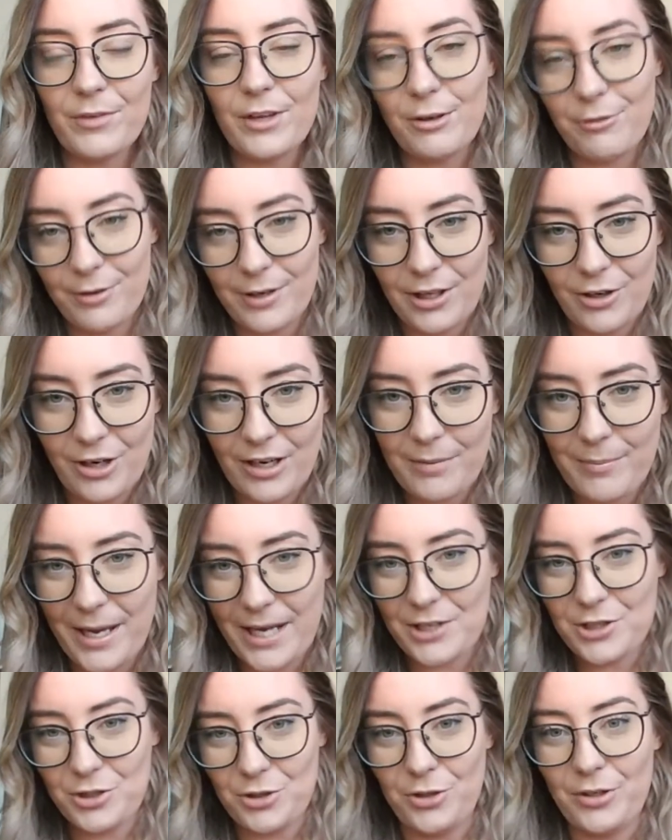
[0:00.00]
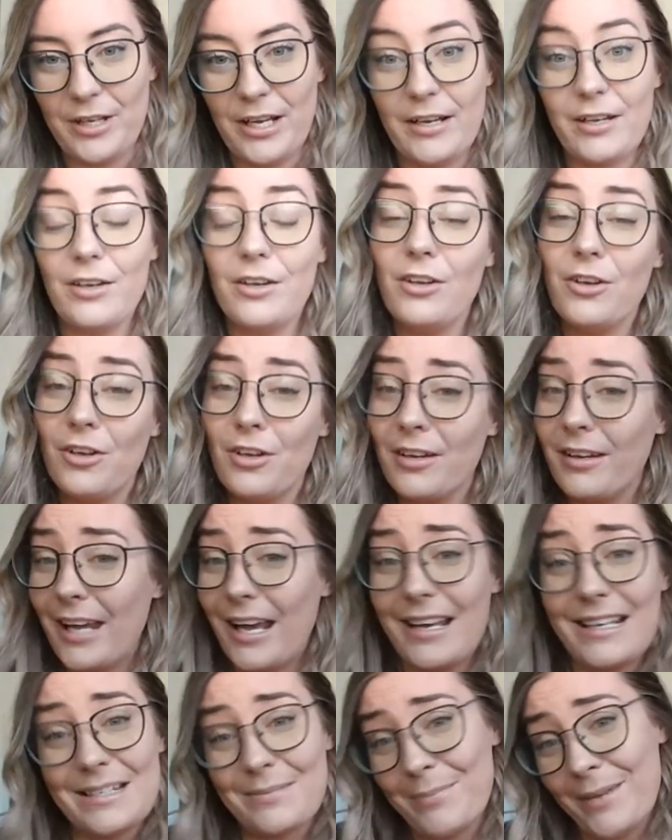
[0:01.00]
You've really got to make sure that you can
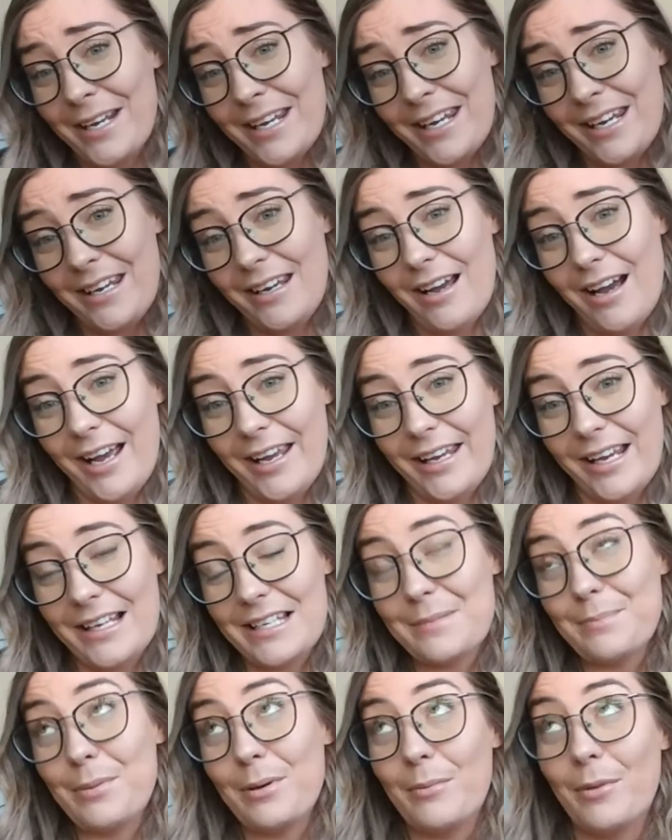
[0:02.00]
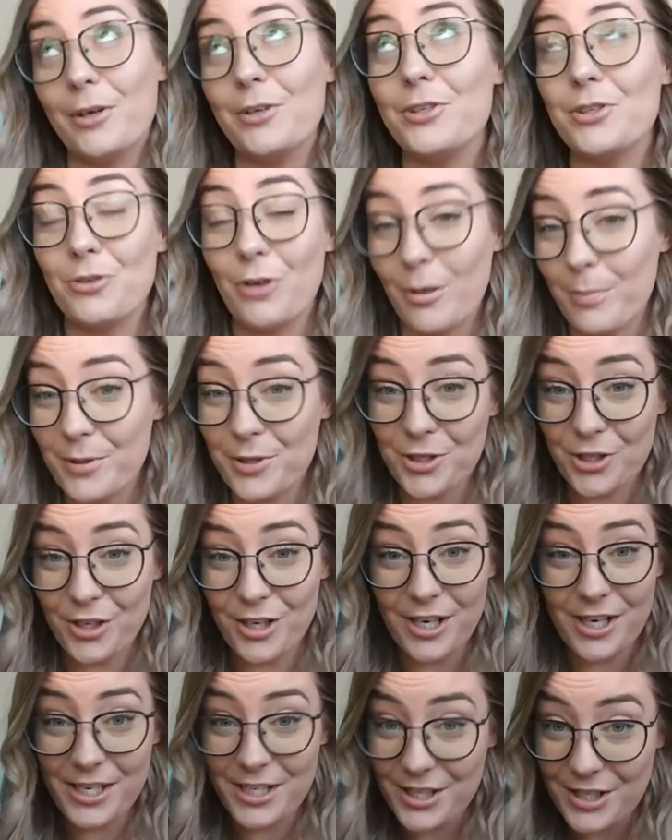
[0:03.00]
get as many, promotional
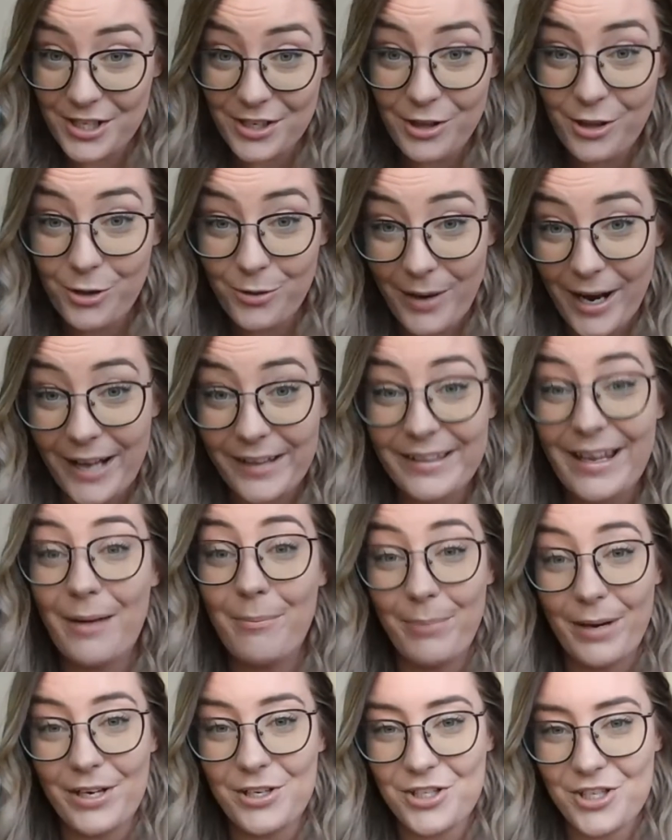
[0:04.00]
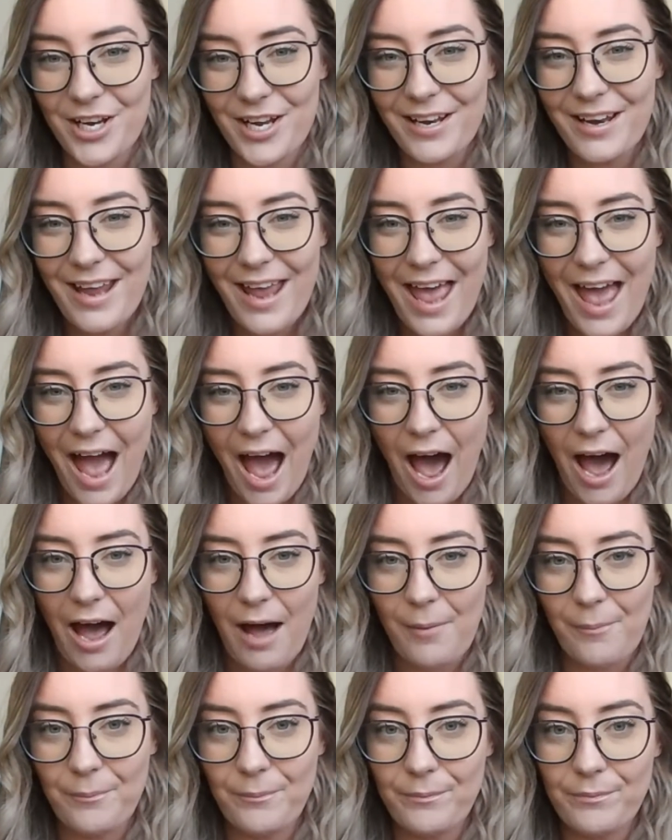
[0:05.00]
opportunities throughout that budget.
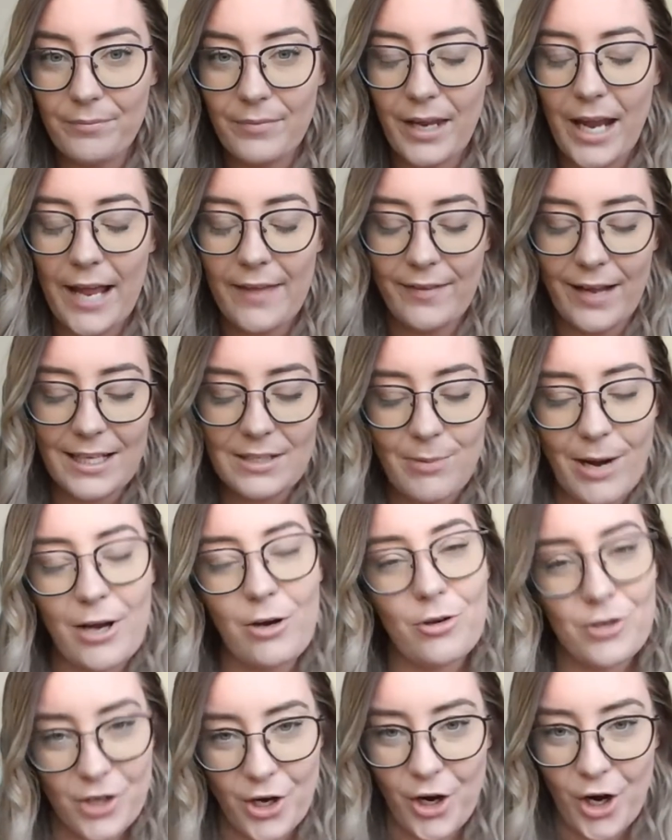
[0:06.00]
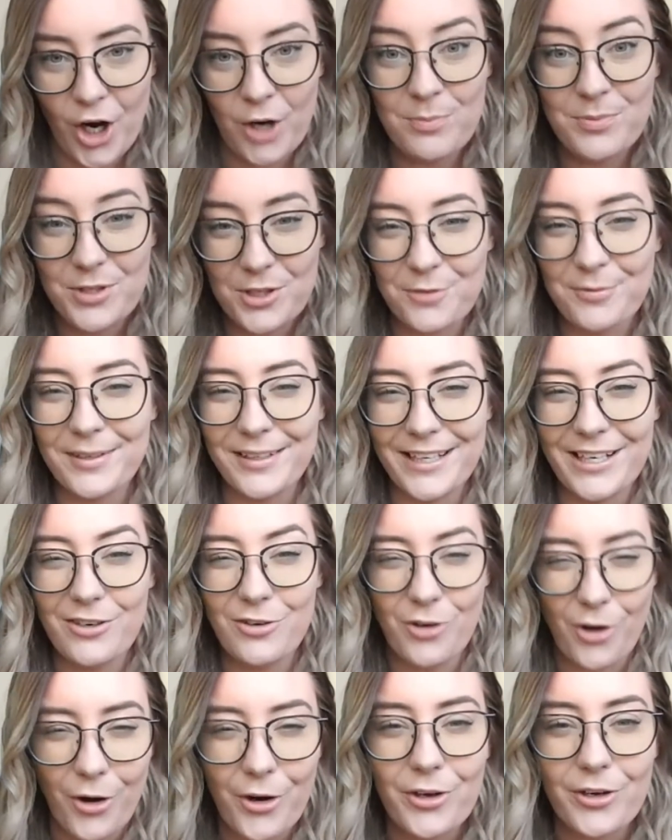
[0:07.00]
And that's why it also helps to really
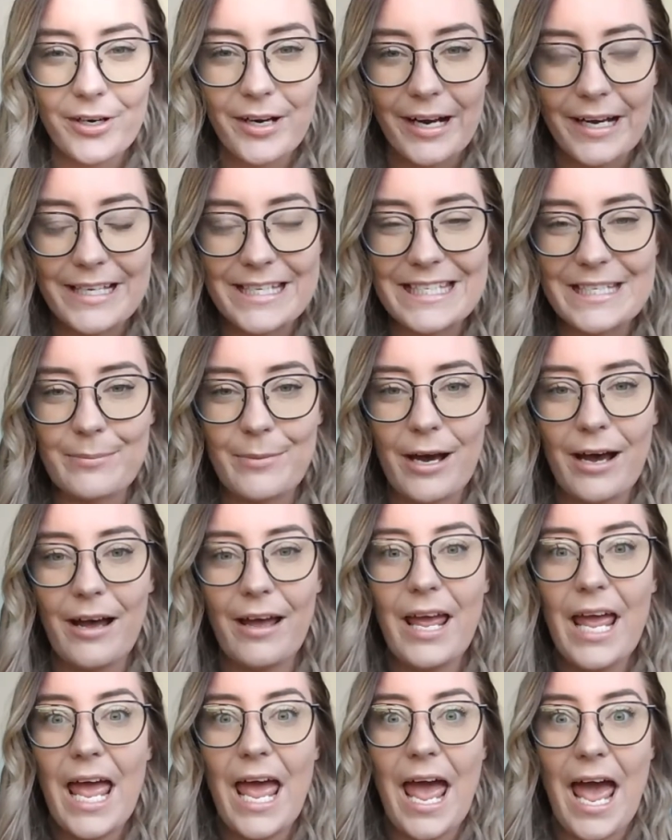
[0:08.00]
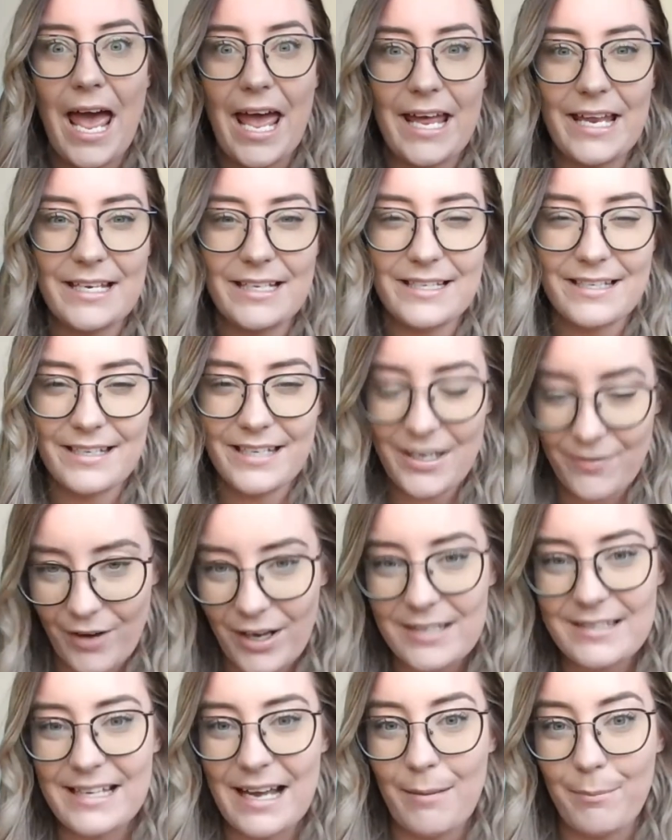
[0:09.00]
know your customer and give
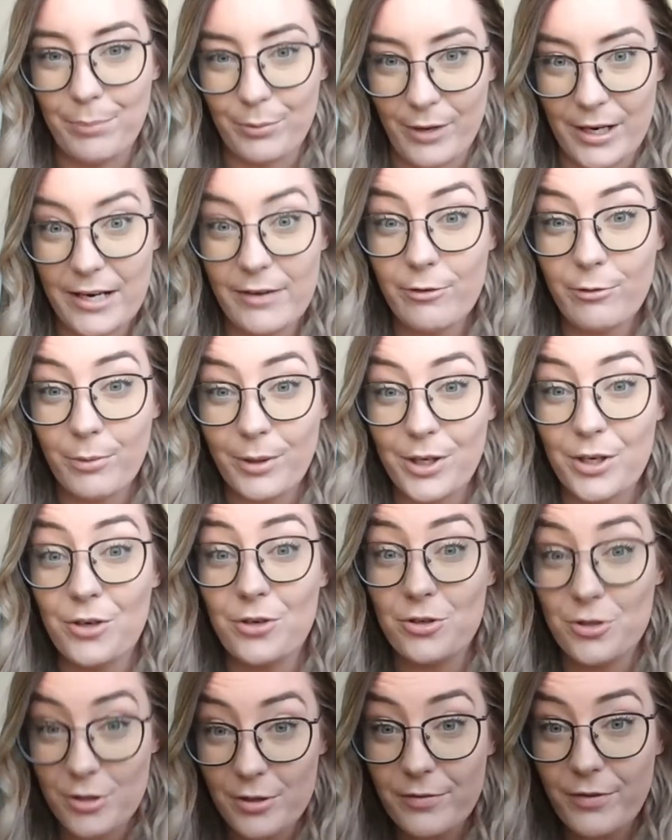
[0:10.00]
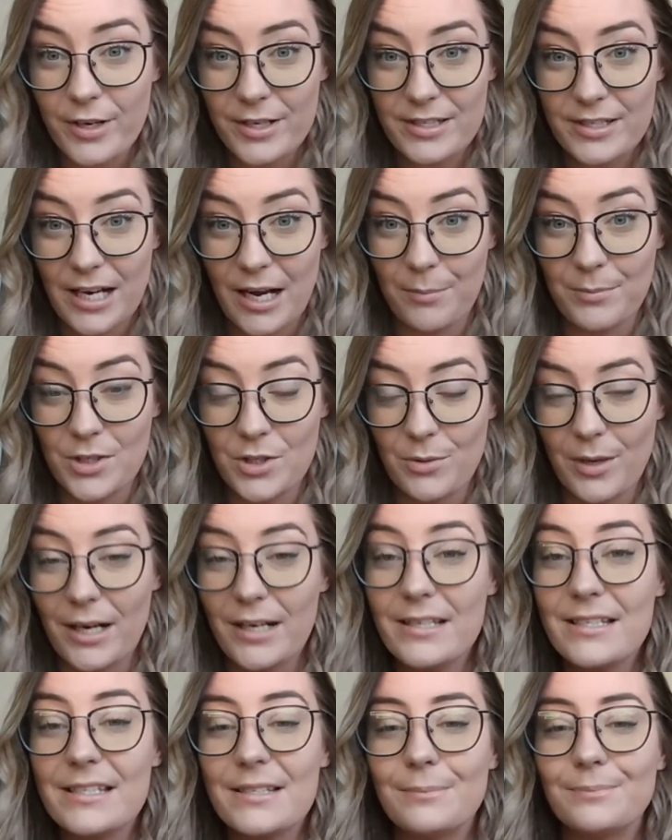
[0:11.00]
us that brief when you do first come to
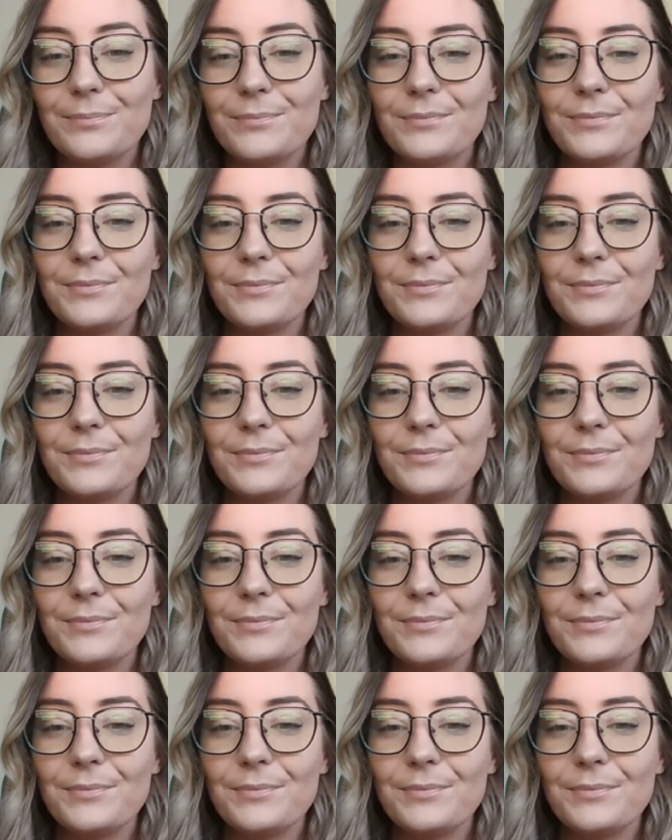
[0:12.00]
us,